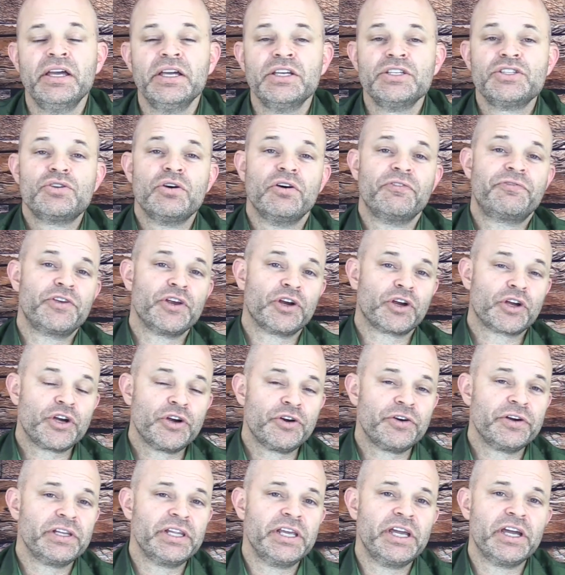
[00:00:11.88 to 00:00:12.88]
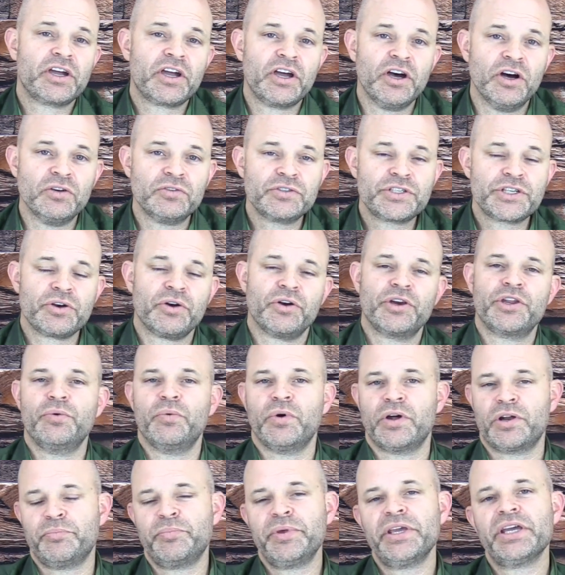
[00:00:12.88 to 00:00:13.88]
So if you're currently a coach or you
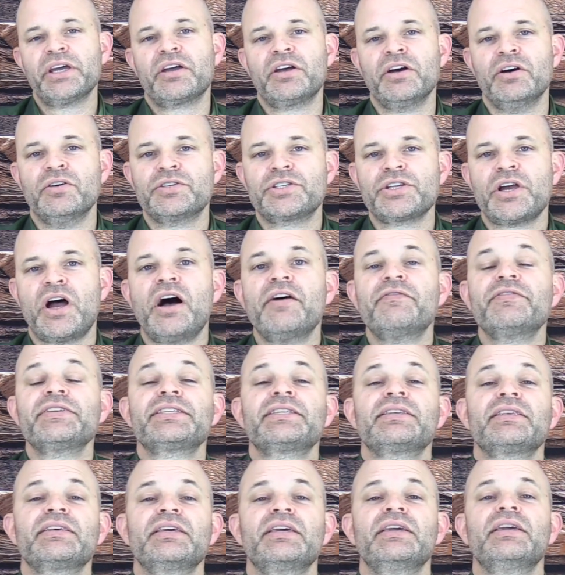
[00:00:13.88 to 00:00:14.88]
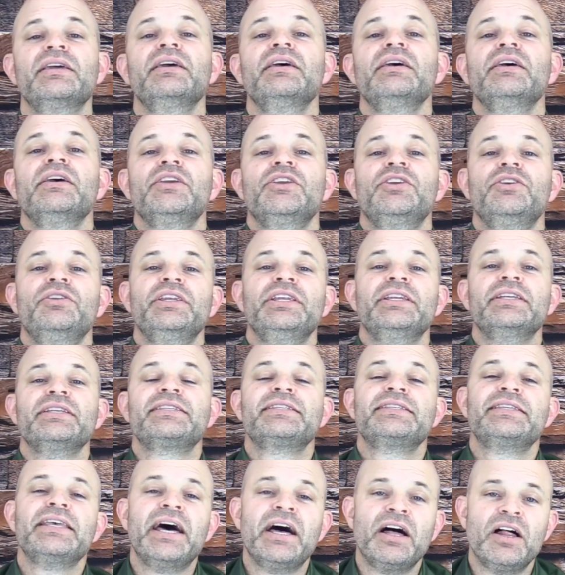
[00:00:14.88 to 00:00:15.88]
wanna be a coach, obviously you need to
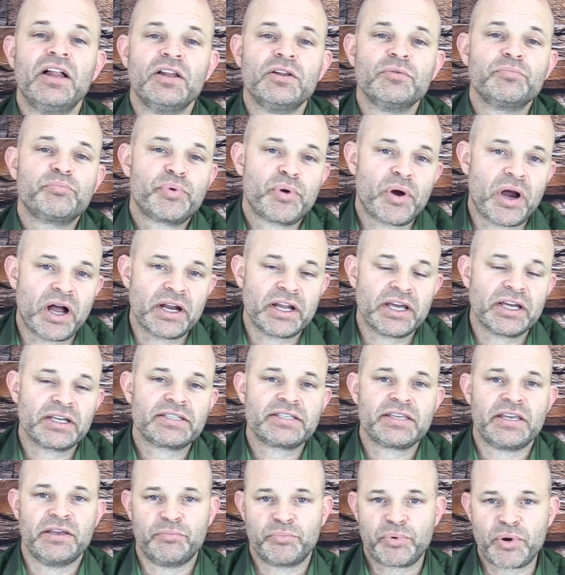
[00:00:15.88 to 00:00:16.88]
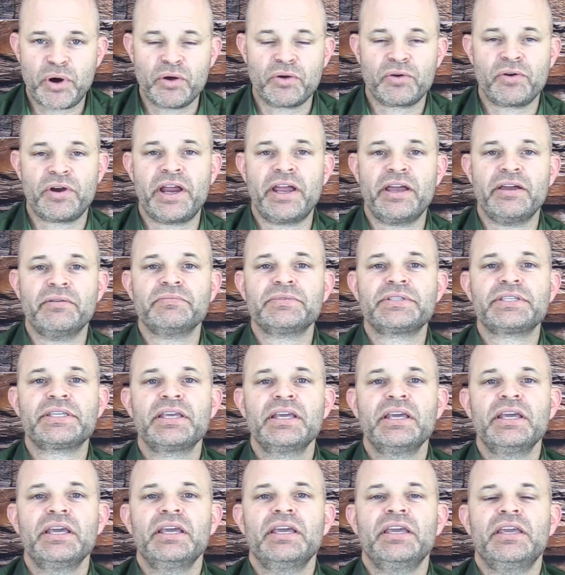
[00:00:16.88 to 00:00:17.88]
sell products and programs
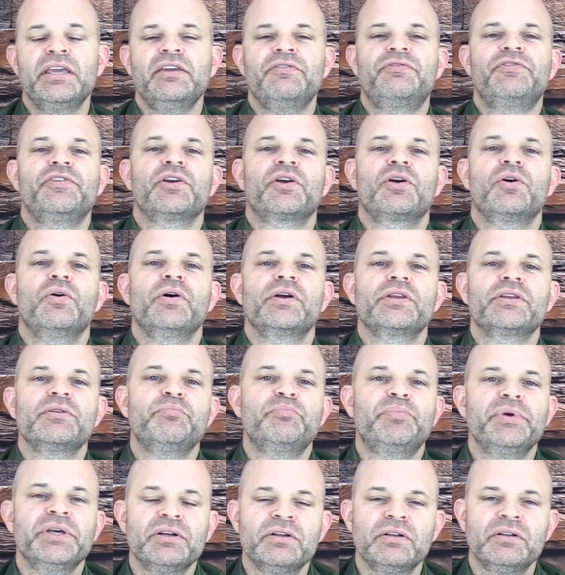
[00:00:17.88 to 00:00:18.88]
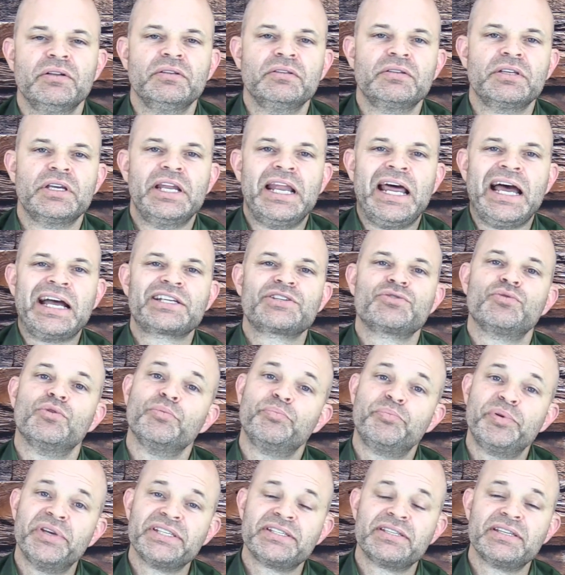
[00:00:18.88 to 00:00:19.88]
if you're going to build an actual
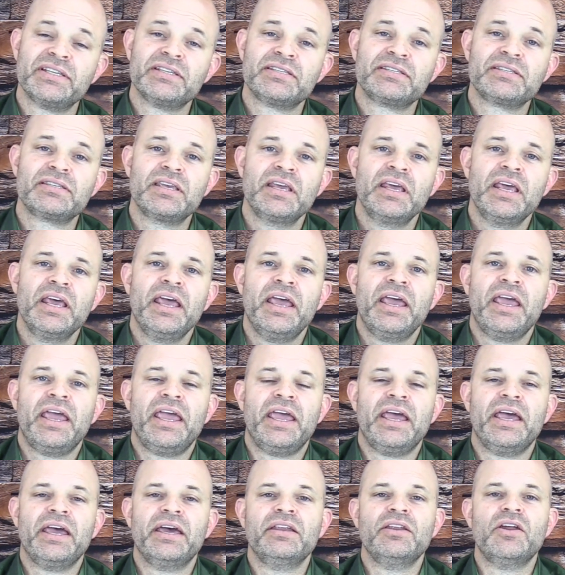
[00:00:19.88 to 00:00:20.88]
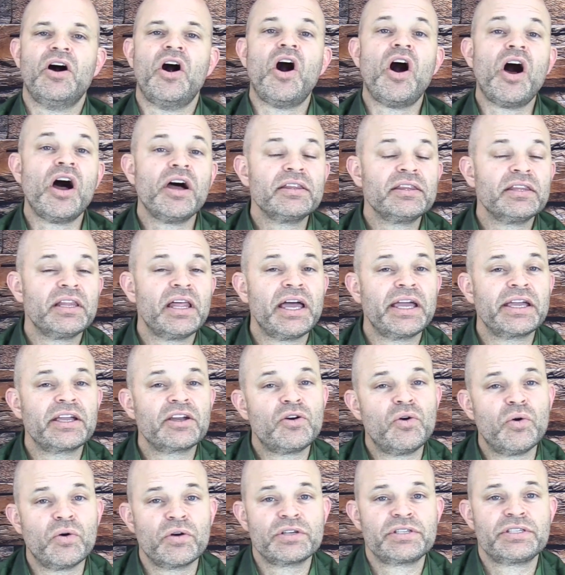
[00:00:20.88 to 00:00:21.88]
business, and online
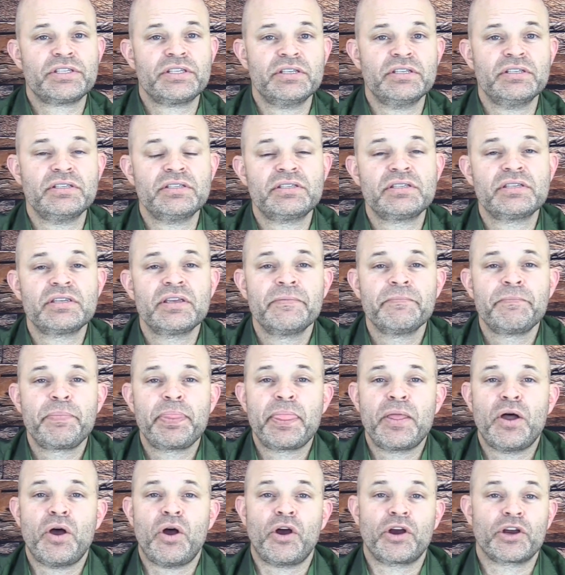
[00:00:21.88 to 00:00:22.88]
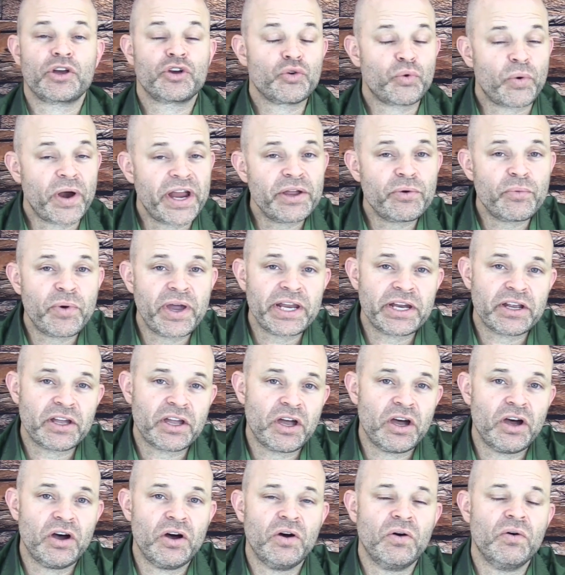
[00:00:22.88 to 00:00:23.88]
courses are a great way to
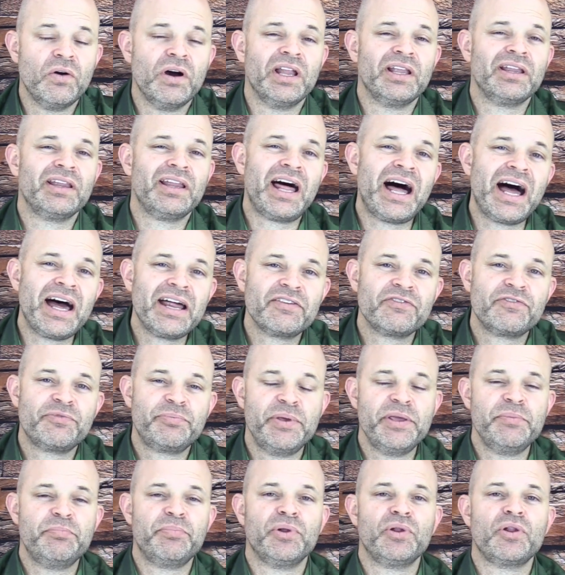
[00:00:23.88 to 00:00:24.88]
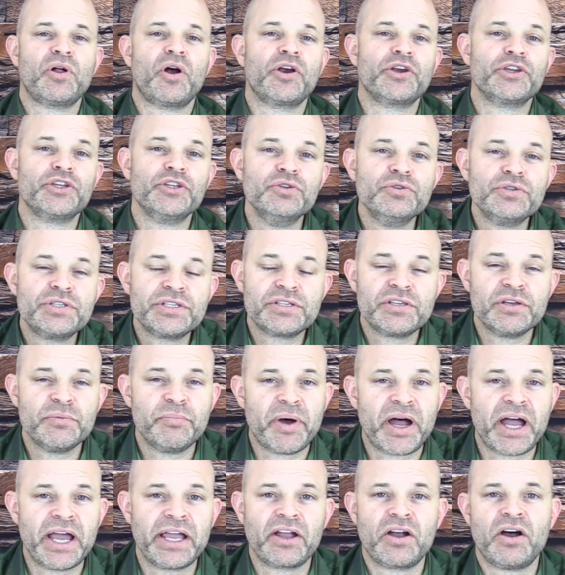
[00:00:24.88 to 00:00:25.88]
go. A lot of people are used to
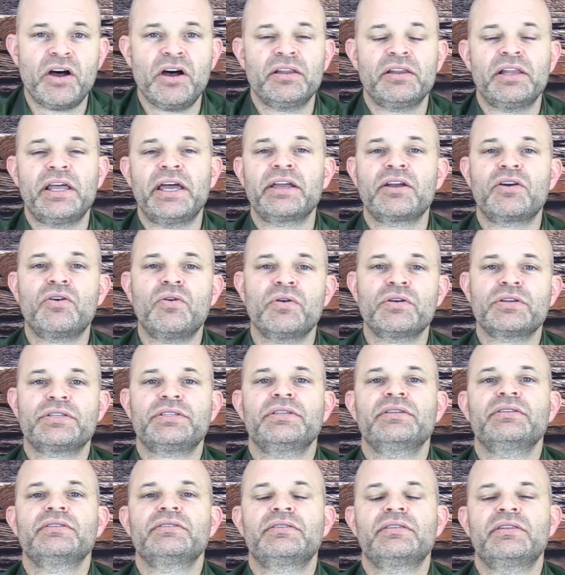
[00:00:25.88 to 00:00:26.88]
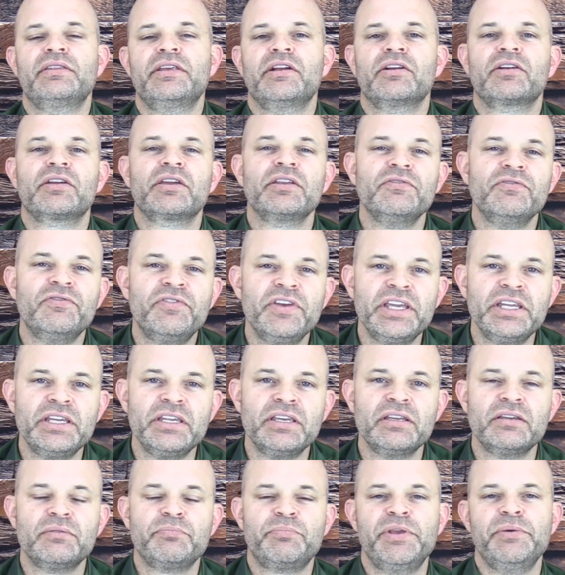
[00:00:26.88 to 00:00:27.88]
buying online courses. They're
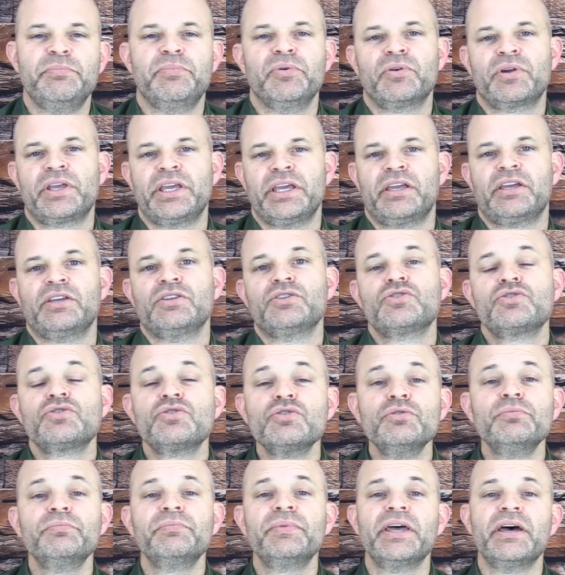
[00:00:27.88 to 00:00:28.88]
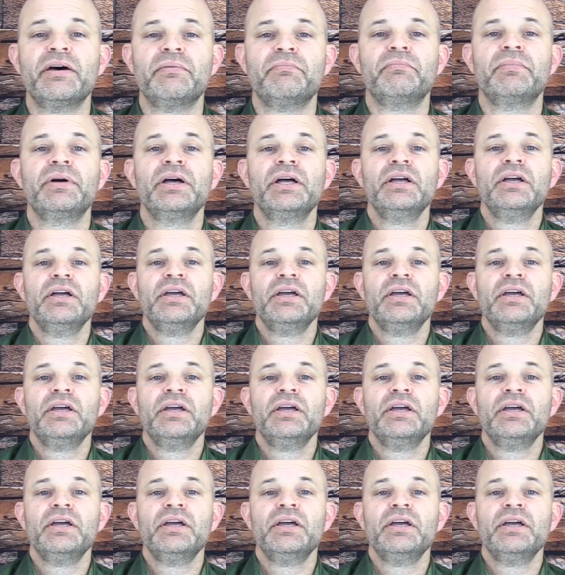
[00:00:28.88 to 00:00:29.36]
convenient, people can consume them.